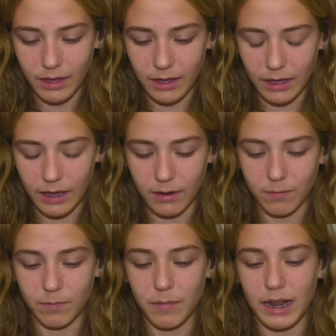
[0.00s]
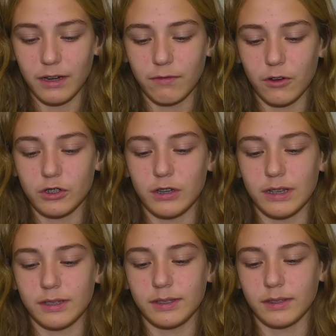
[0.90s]
And my devotion
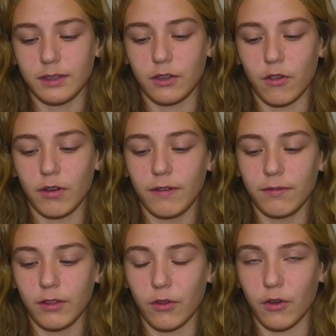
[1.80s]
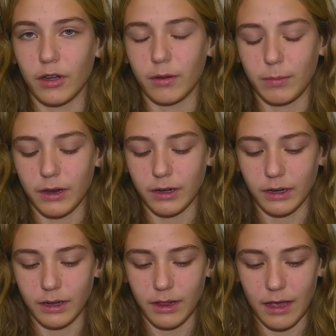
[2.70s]
is, The glory of the Lord appeared in
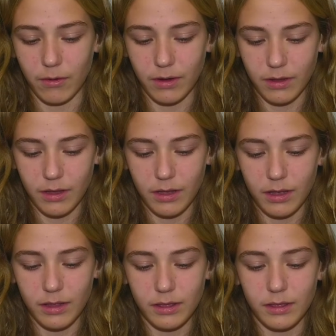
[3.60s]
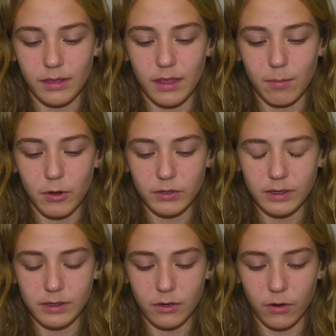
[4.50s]
a cloud. Then
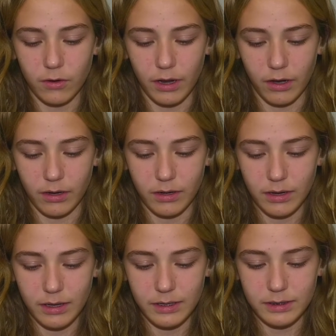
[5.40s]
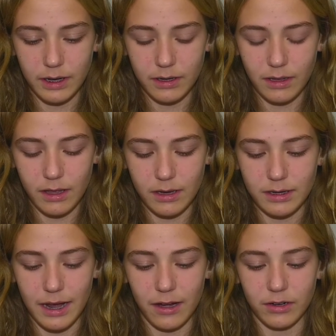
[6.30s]
Moses told Aaron, Say to the
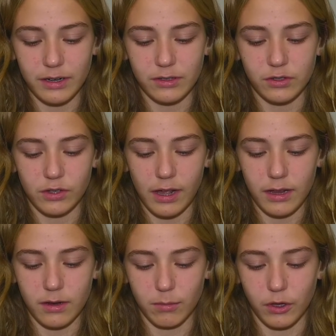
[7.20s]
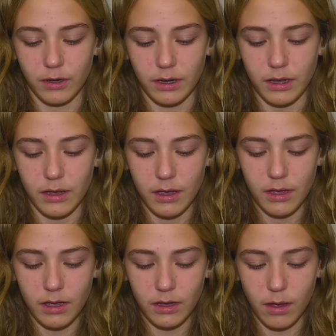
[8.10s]
entire Israelite community,
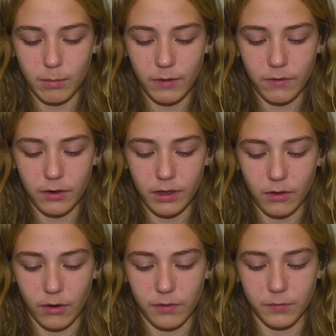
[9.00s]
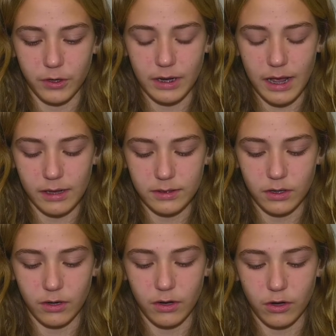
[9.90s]
Come before the Lord, for he has
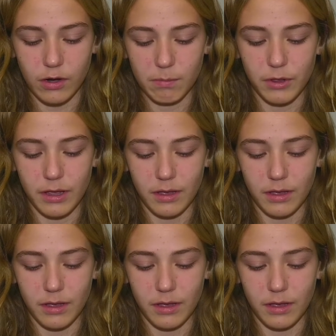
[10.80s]
heard your grumbling.